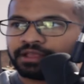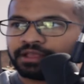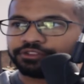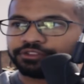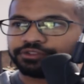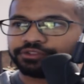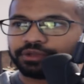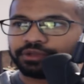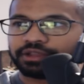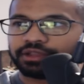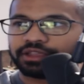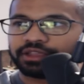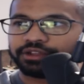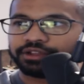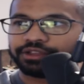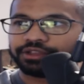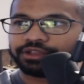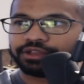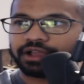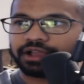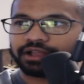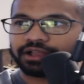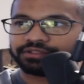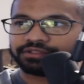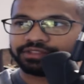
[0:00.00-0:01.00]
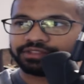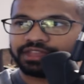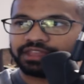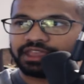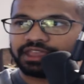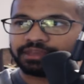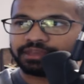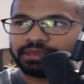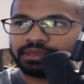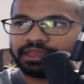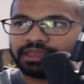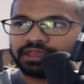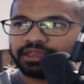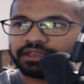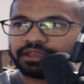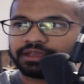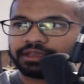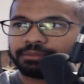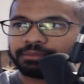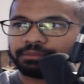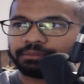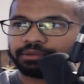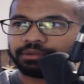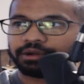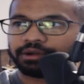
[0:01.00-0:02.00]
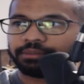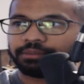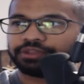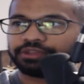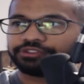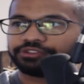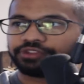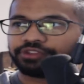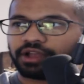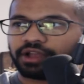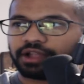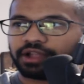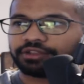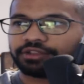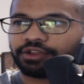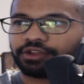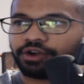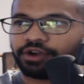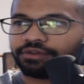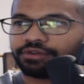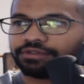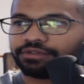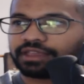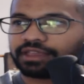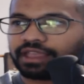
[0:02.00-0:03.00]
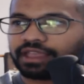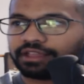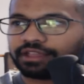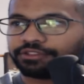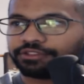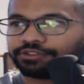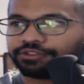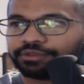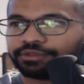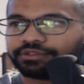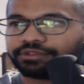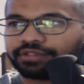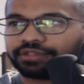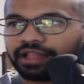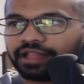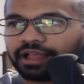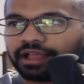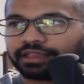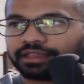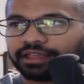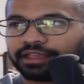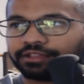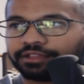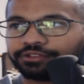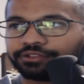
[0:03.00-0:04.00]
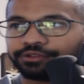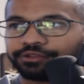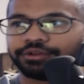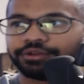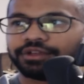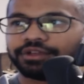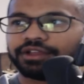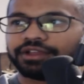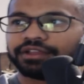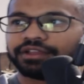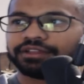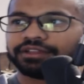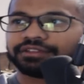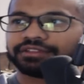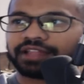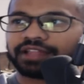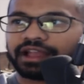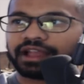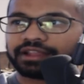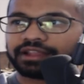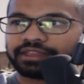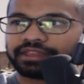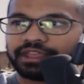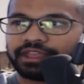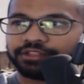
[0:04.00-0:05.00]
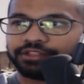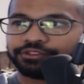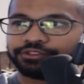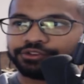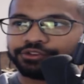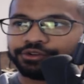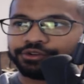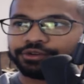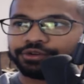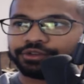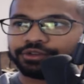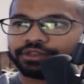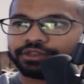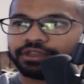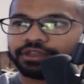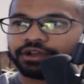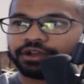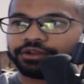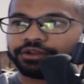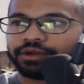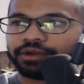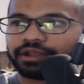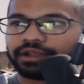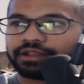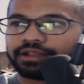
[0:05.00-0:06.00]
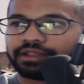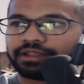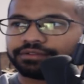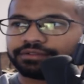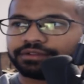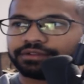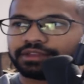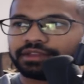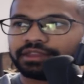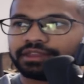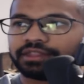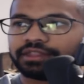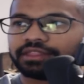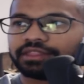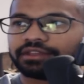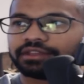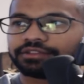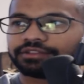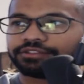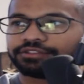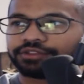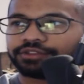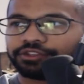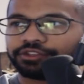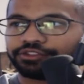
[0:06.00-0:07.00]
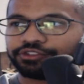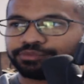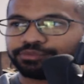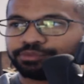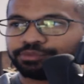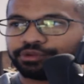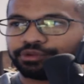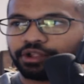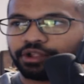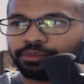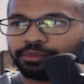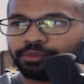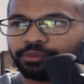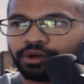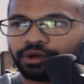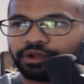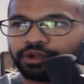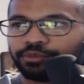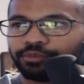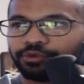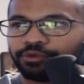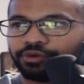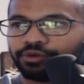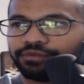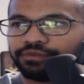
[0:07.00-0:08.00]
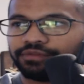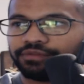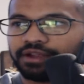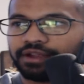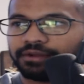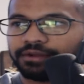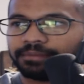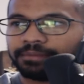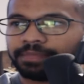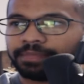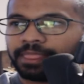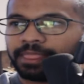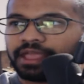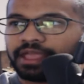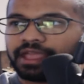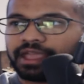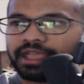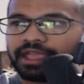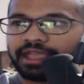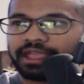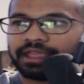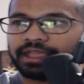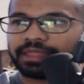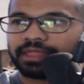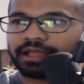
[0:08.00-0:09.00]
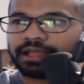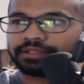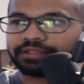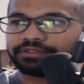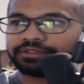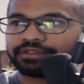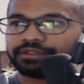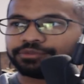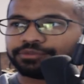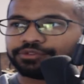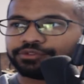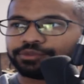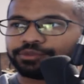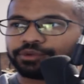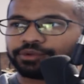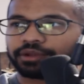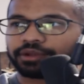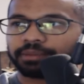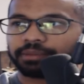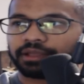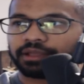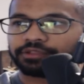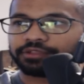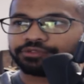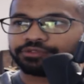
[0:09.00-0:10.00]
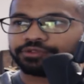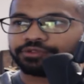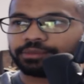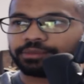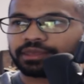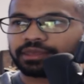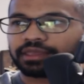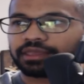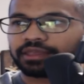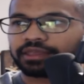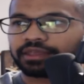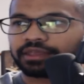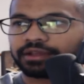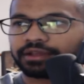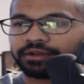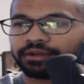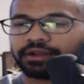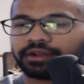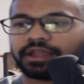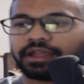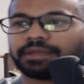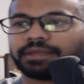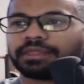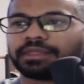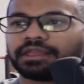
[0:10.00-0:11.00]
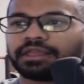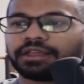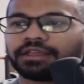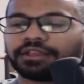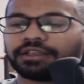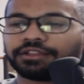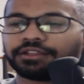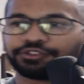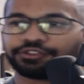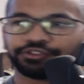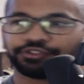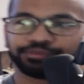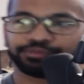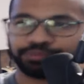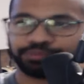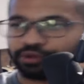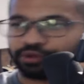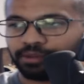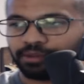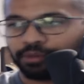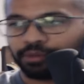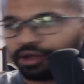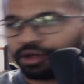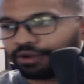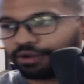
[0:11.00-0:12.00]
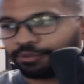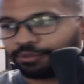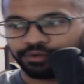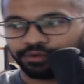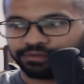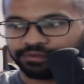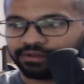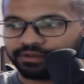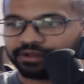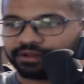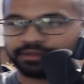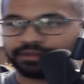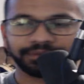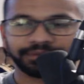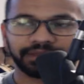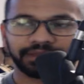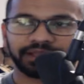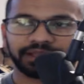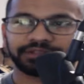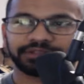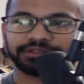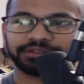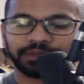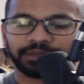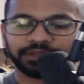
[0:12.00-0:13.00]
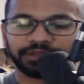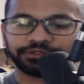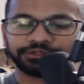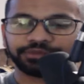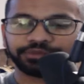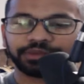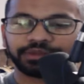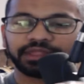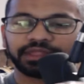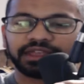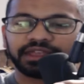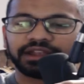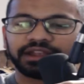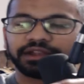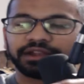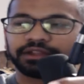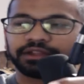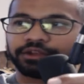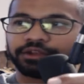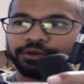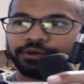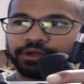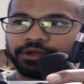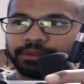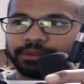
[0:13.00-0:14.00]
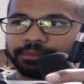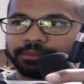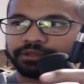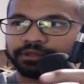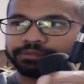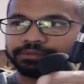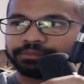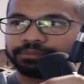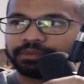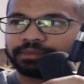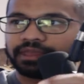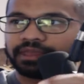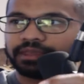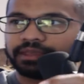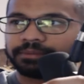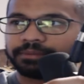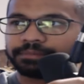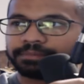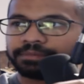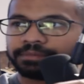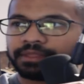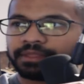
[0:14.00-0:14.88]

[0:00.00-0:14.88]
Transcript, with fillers: So in here, you got snake peek, burpee shot, dolphin cancel, and slide cancel. Slide cancel, y'all know I definitely need this, so I just put it on Modern Warfare and that seems to work best for me. All right, so just put it in Modern Warfare. That's the best one there. Go ahead and press B.